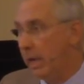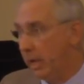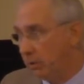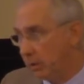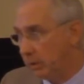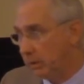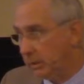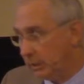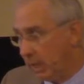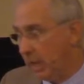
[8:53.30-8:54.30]
an
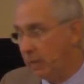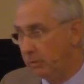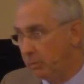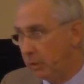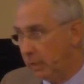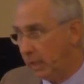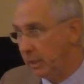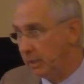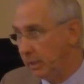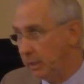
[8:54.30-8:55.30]

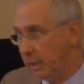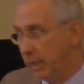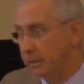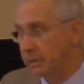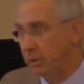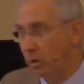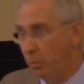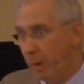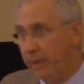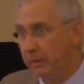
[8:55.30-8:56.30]
God-ordained test. You go,
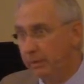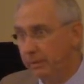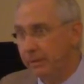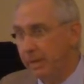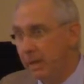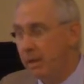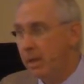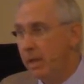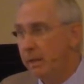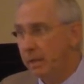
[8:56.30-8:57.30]
what?
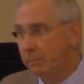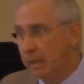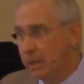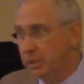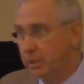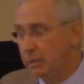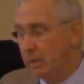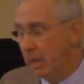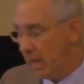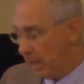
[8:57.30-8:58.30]
Temptation